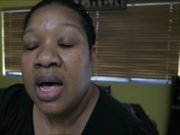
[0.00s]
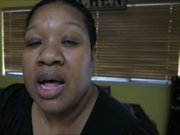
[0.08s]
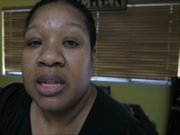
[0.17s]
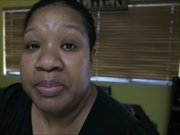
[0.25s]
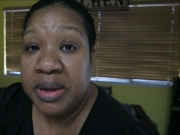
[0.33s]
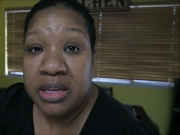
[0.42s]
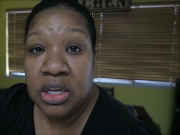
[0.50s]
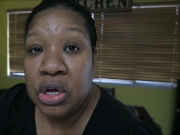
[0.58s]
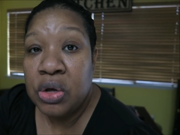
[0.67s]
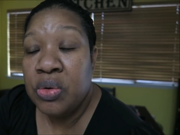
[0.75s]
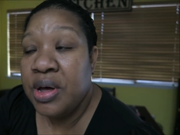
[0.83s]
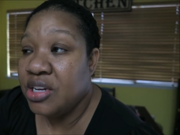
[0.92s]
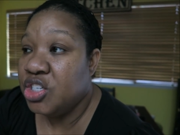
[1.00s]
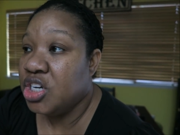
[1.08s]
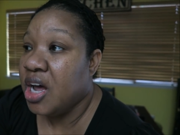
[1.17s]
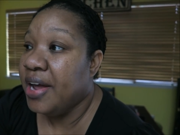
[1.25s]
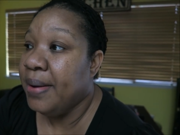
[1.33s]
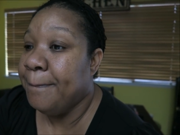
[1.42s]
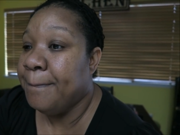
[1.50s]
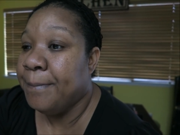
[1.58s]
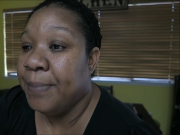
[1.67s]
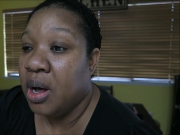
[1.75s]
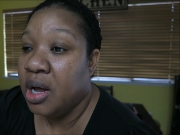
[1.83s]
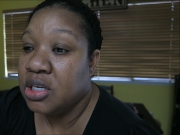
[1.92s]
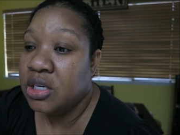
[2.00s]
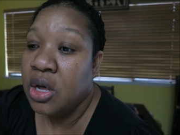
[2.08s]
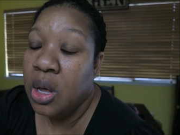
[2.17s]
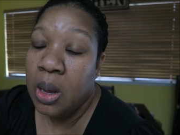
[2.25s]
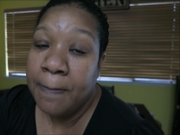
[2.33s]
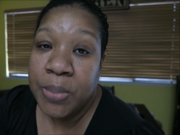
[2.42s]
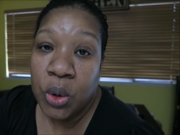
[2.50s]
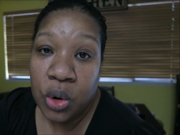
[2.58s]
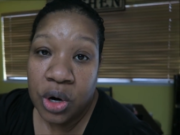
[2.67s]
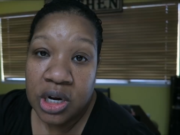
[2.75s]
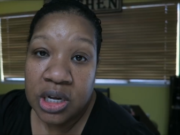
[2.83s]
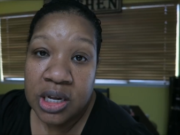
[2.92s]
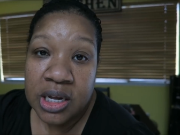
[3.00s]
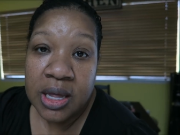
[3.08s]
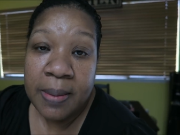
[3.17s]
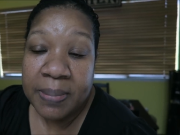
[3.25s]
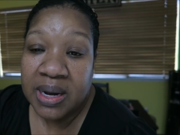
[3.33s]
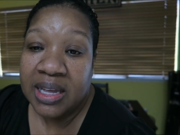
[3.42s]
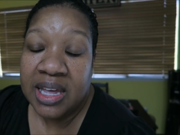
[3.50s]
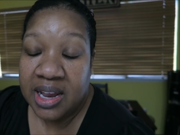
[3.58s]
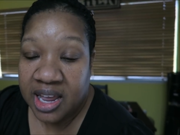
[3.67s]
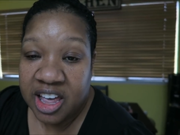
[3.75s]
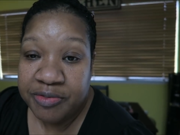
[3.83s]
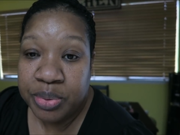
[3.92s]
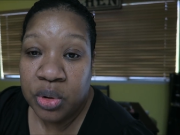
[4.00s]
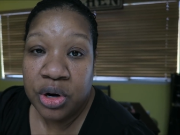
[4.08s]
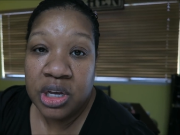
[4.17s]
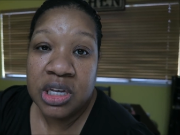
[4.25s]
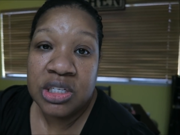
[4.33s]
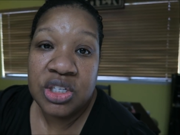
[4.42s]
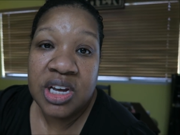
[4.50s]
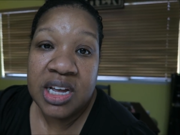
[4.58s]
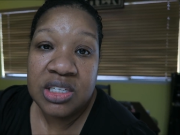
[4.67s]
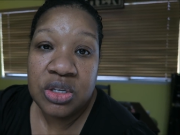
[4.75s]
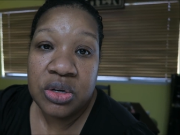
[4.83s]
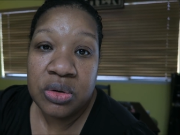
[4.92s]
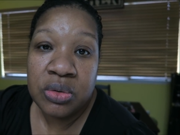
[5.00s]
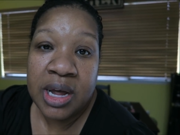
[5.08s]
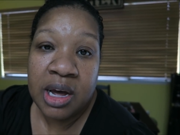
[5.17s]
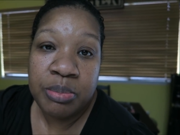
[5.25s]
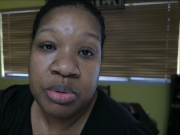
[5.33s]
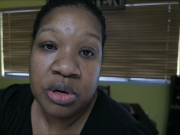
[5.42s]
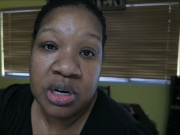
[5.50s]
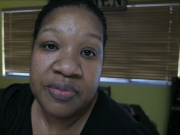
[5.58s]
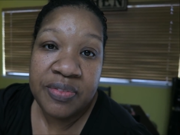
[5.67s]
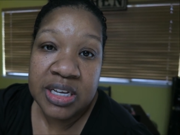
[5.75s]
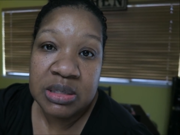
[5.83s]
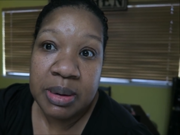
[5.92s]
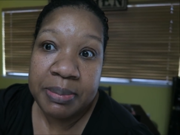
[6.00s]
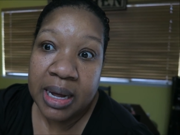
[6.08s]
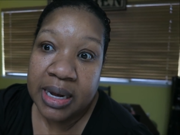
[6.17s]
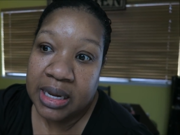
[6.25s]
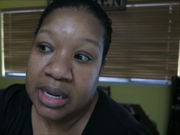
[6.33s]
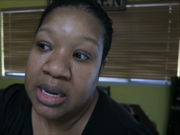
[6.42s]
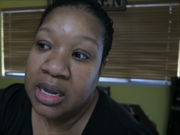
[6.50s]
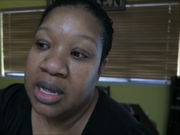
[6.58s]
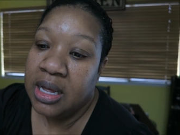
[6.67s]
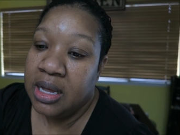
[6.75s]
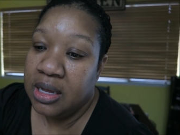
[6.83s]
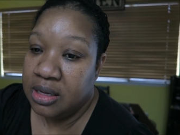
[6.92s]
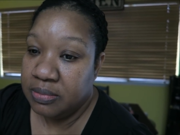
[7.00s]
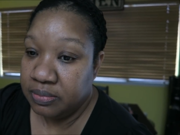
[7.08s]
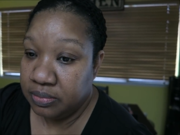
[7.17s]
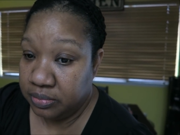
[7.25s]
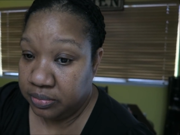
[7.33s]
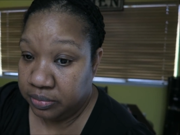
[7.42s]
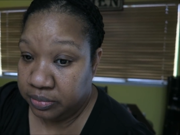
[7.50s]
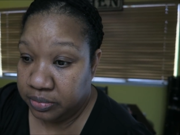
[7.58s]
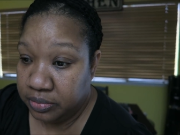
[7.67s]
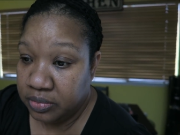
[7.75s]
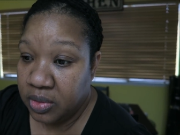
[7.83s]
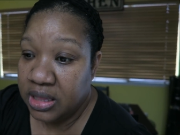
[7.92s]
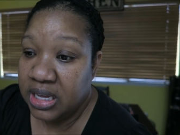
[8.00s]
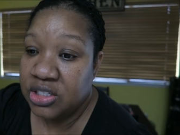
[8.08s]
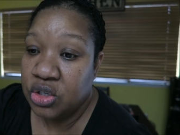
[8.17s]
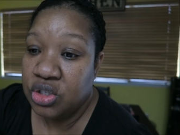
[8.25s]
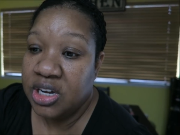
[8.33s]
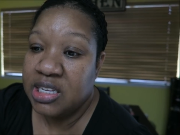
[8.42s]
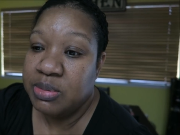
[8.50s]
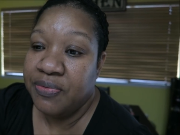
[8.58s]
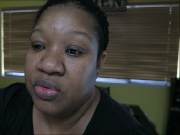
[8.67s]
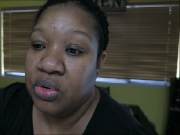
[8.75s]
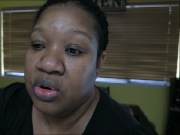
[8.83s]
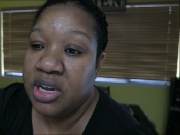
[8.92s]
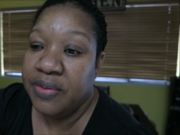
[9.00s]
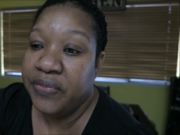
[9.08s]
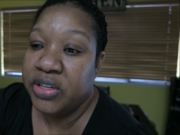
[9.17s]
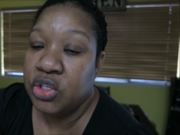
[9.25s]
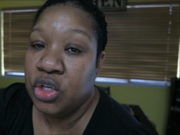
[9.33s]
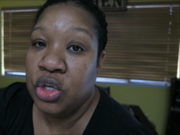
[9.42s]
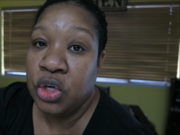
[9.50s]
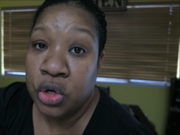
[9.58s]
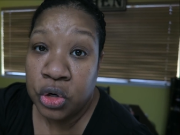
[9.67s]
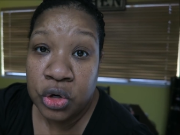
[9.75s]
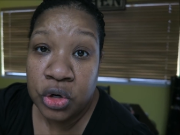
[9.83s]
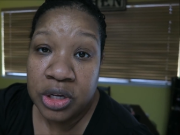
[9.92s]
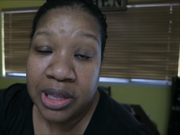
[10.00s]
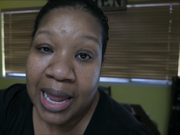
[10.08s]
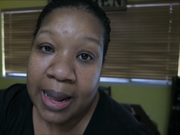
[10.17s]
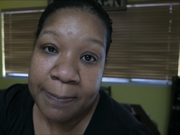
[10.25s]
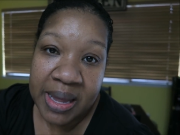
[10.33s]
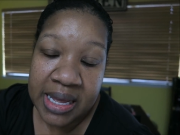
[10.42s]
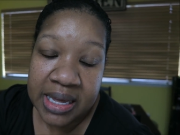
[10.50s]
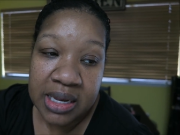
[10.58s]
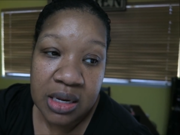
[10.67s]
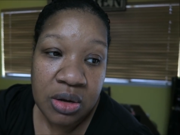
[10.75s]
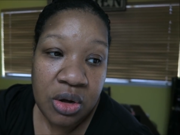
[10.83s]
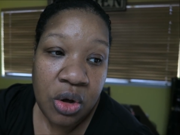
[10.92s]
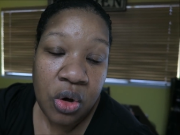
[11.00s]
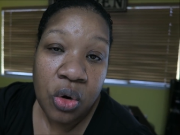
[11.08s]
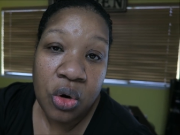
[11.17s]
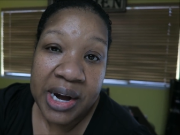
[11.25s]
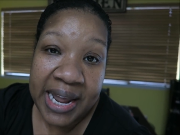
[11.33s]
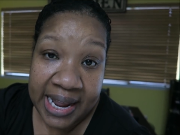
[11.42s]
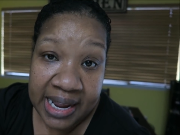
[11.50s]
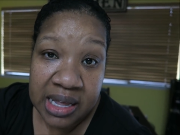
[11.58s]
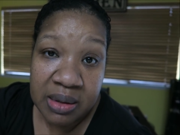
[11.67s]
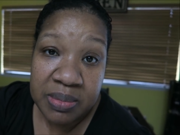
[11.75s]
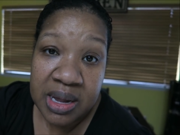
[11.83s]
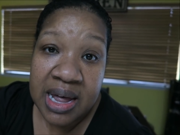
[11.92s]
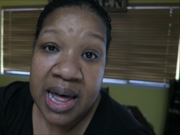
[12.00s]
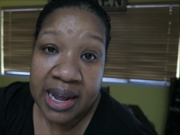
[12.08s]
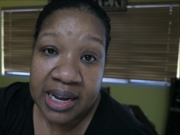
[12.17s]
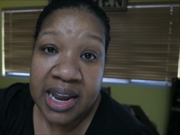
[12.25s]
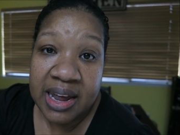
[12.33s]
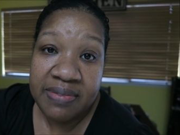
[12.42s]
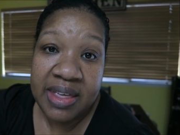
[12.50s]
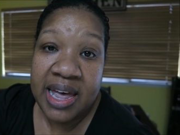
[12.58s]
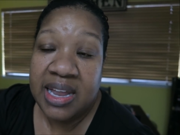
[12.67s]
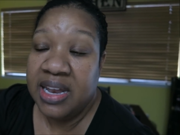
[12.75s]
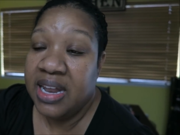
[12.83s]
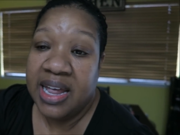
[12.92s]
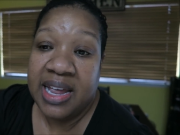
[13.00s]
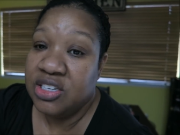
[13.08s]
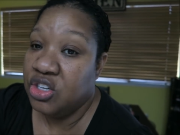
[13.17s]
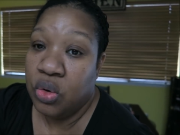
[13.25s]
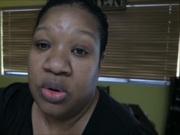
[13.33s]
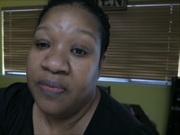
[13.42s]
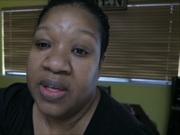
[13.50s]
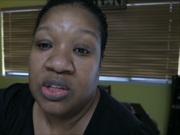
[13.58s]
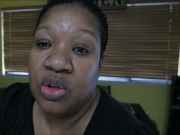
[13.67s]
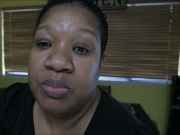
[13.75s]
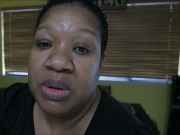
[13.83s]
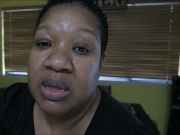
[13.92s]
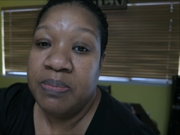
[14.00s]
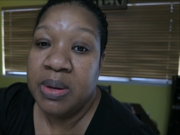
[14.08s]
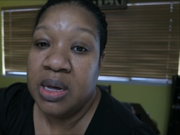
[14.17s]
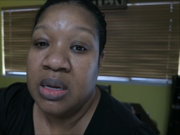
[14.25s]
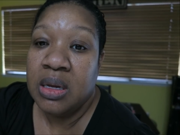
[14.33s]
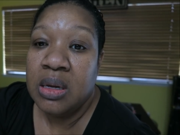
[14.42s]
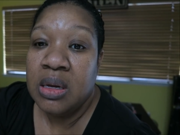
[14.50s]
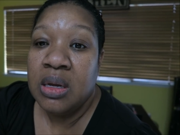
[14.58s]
jalapeno and Cheyenne bought pork, but I can't have pork because you guys know how pork affects my body. I think I told you guys before, if it's cured like bacon or ham, I can have that and that has no effect on me, but